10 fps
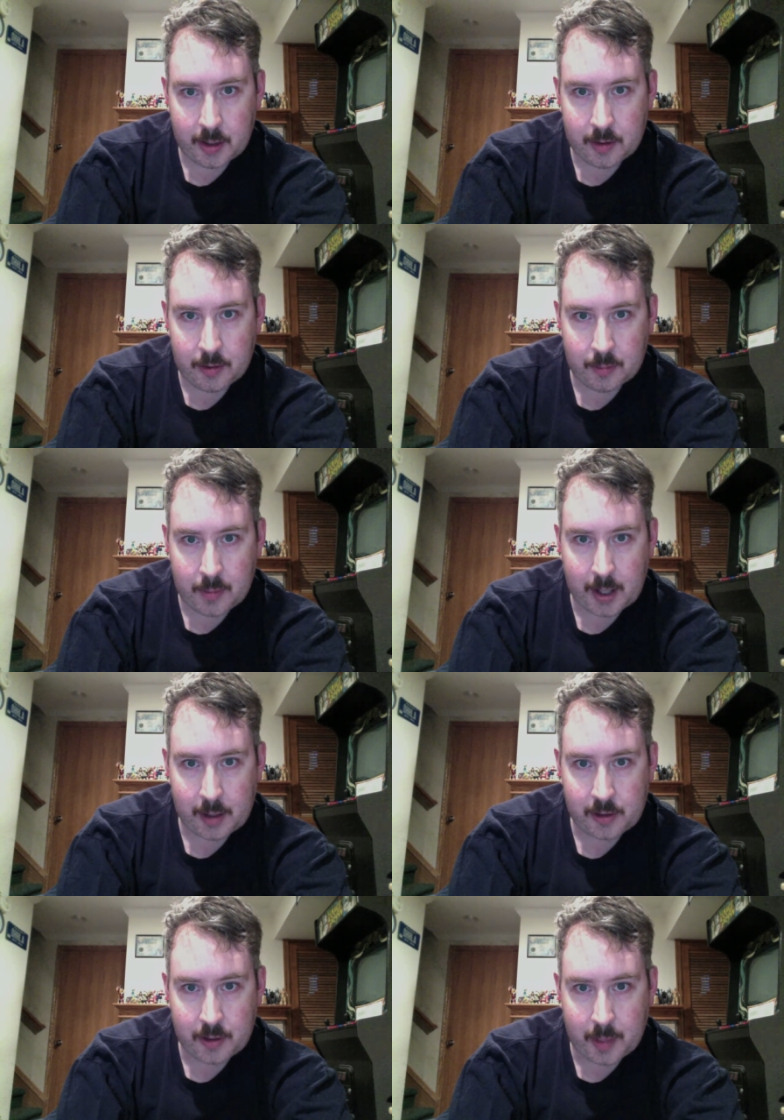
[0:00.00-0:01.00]
You've
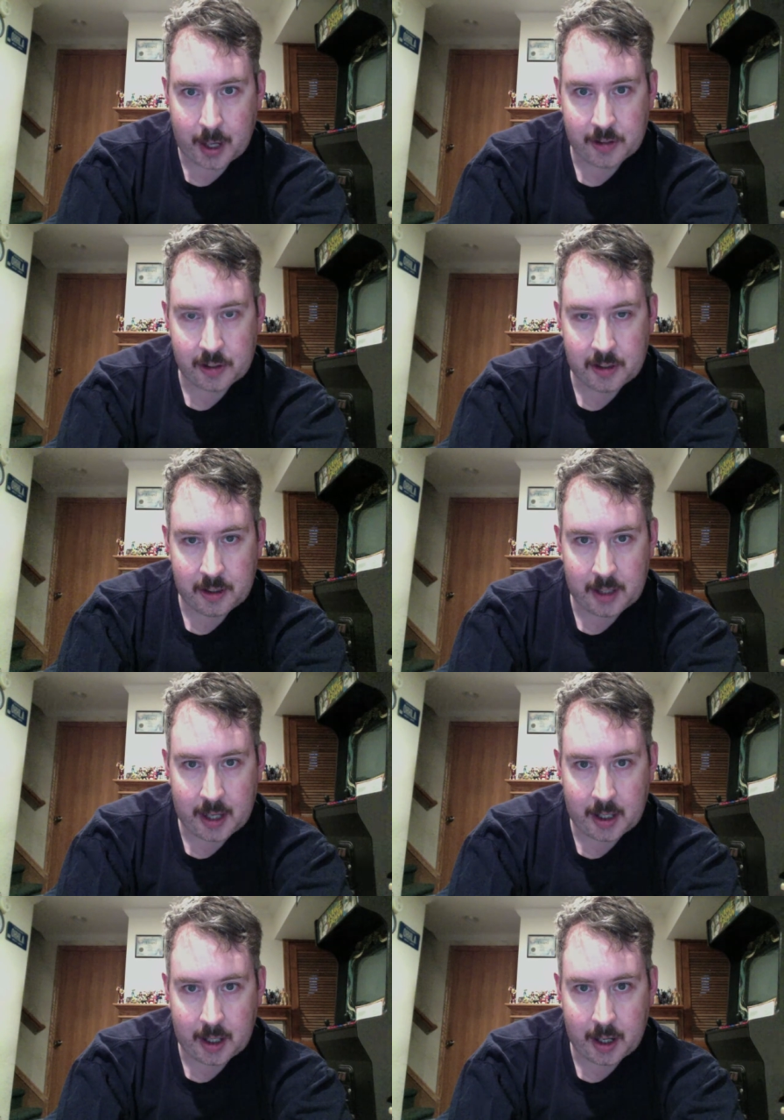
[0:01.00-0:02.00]
managed to botch yet